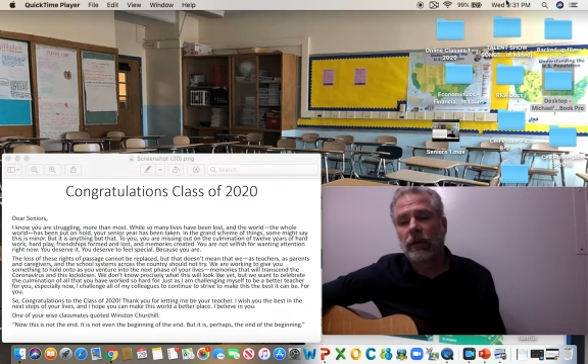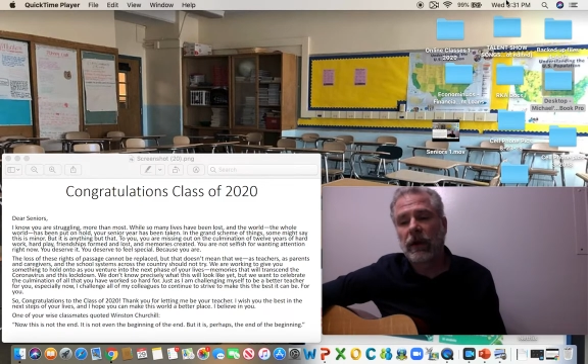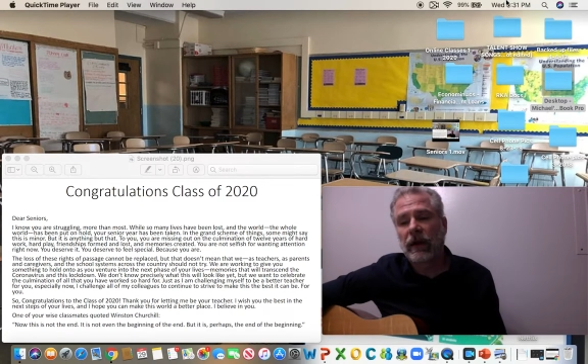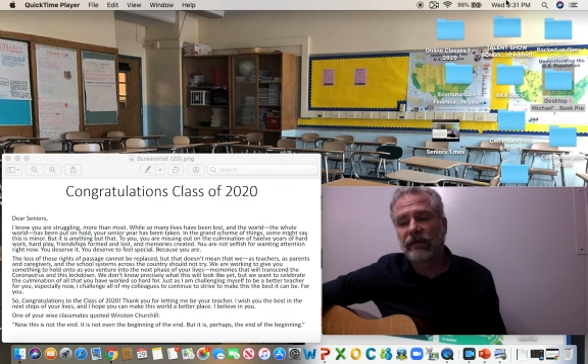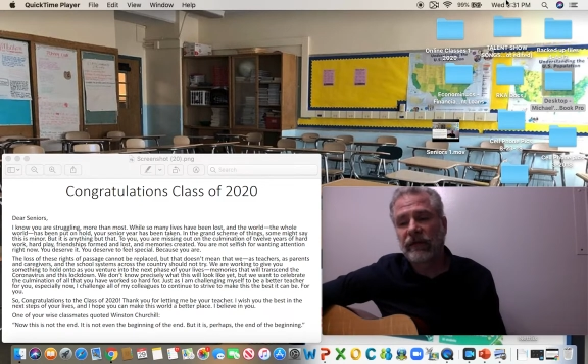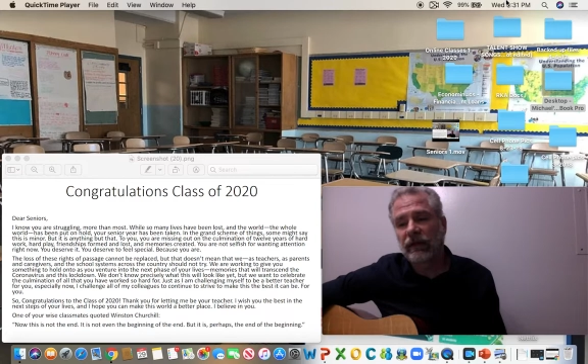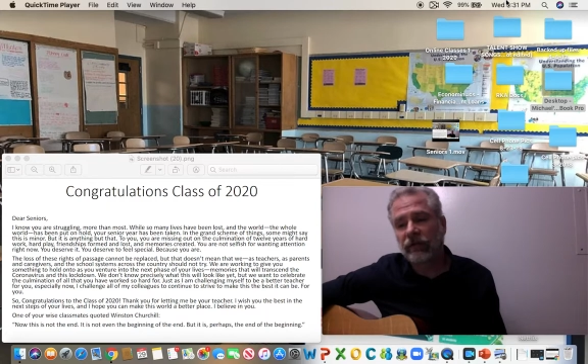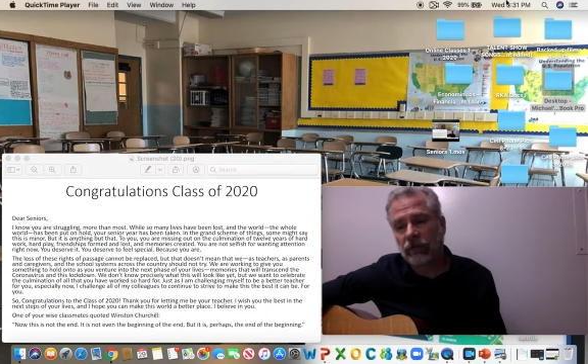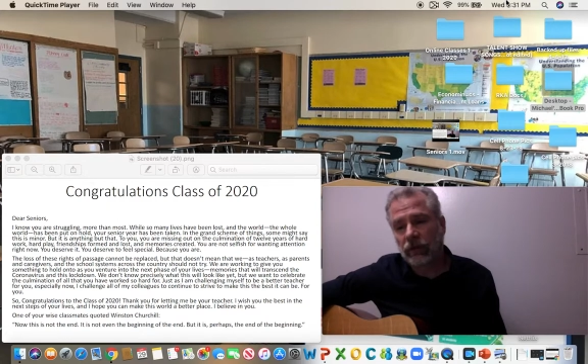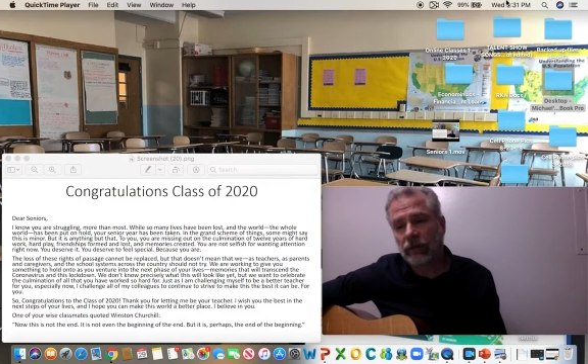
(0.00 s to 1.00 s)
I challenge
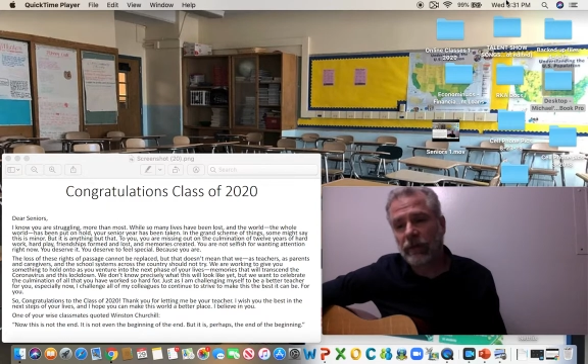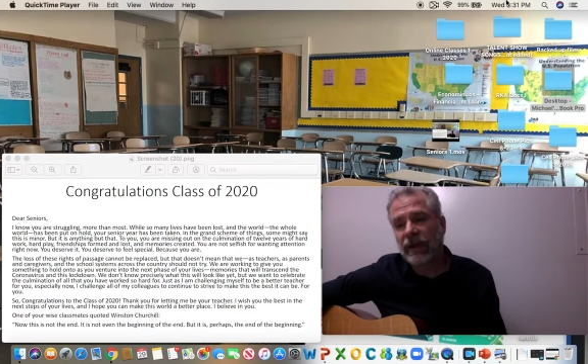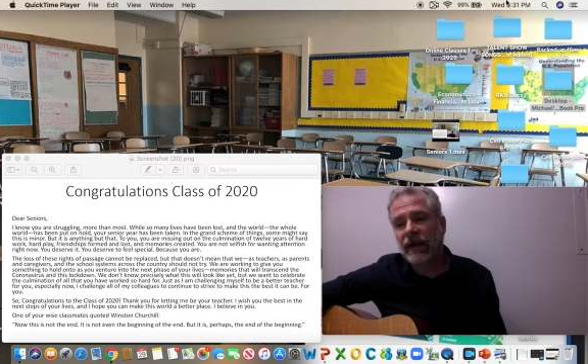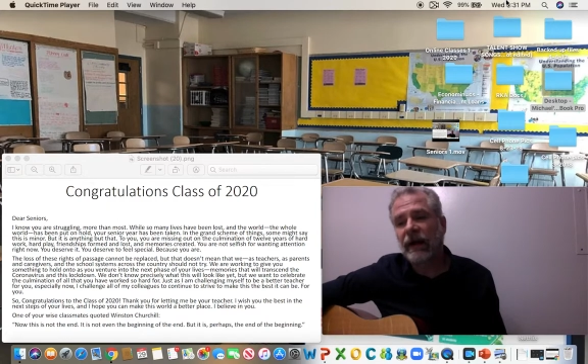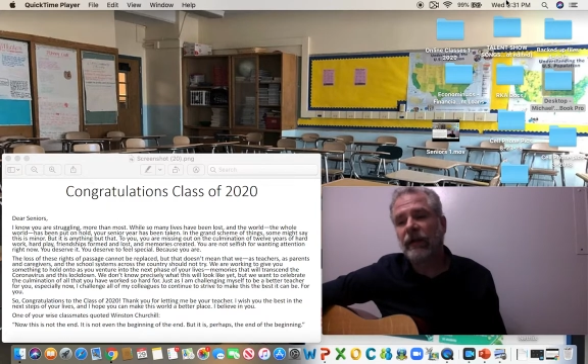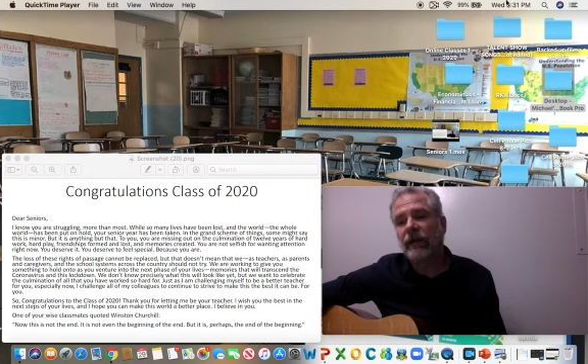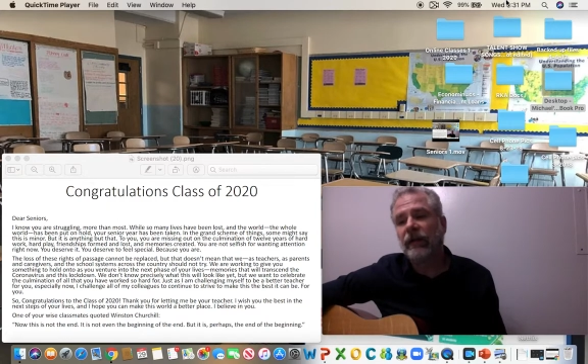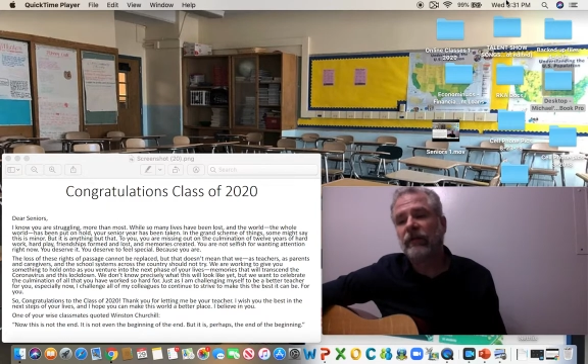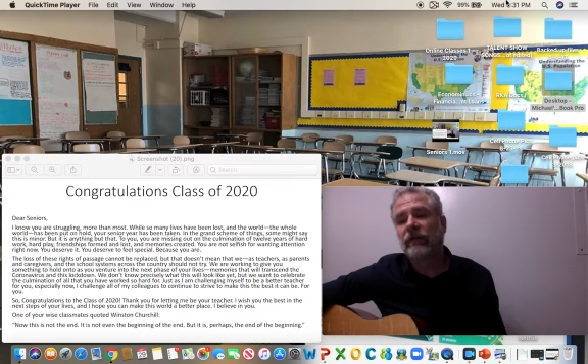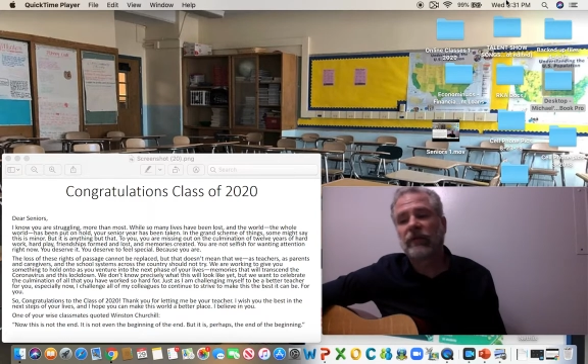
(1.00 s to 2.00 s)
all of my
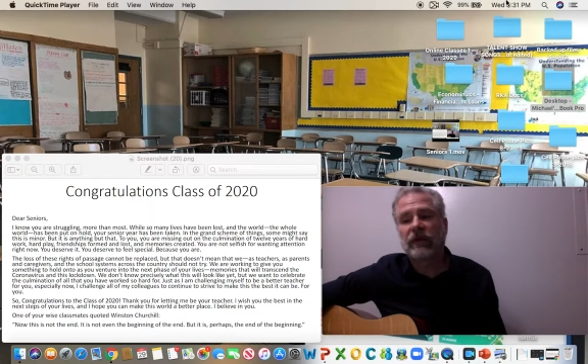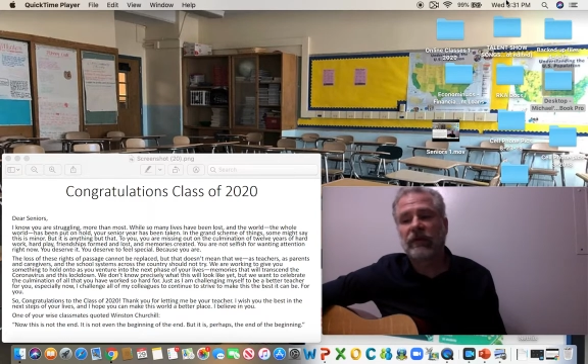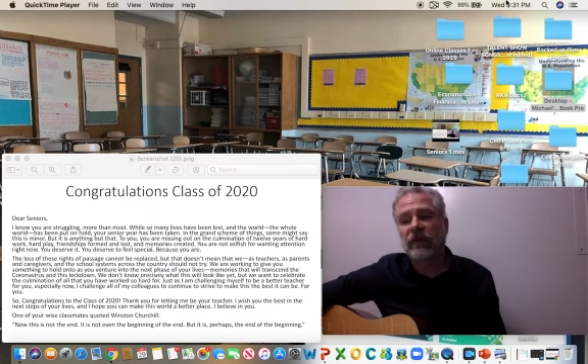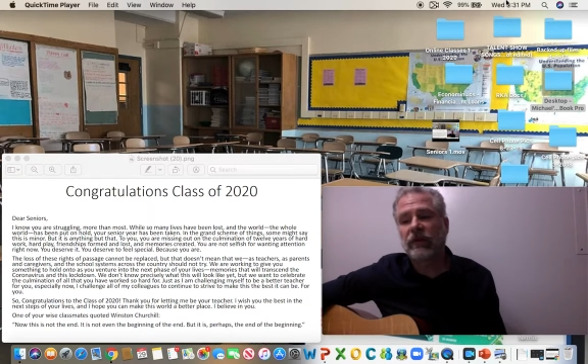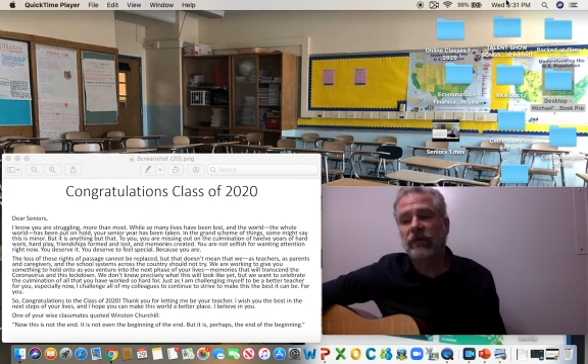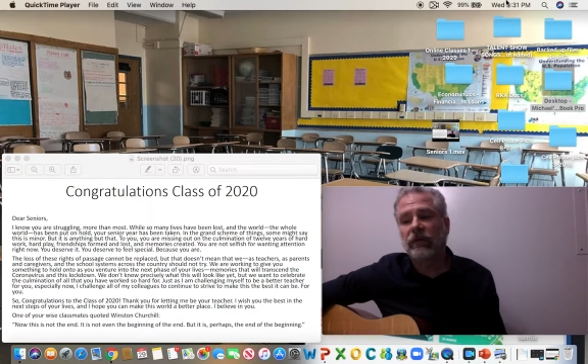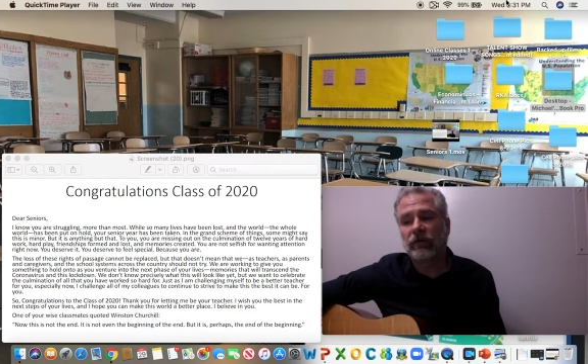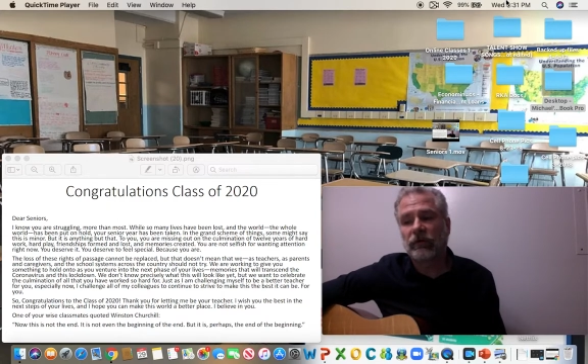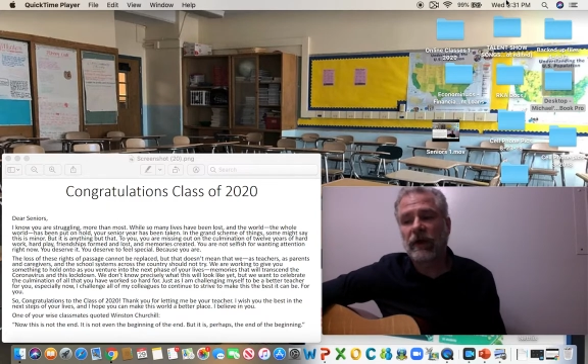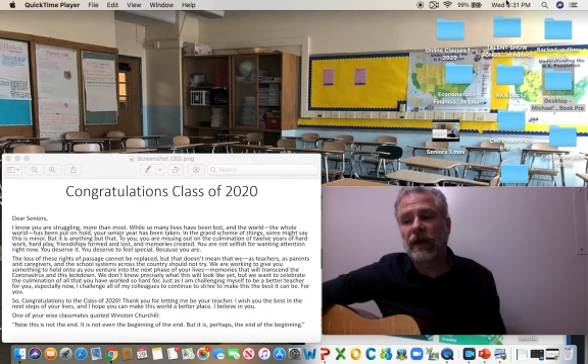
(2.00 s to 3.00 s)
colleagues to continue to
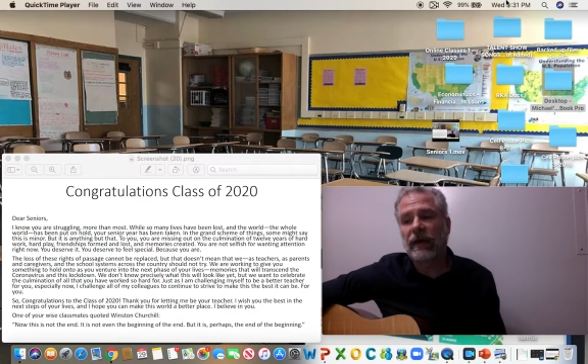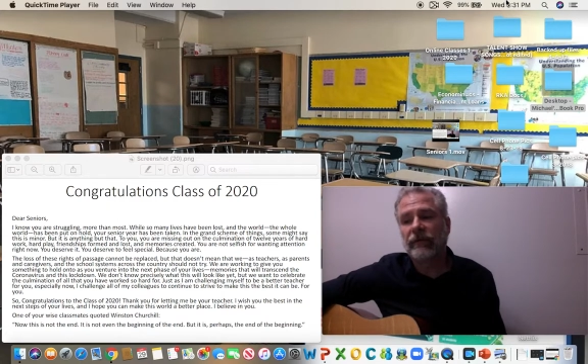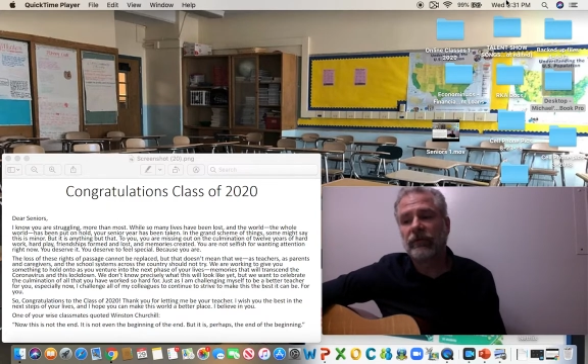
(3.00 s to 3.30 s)
strive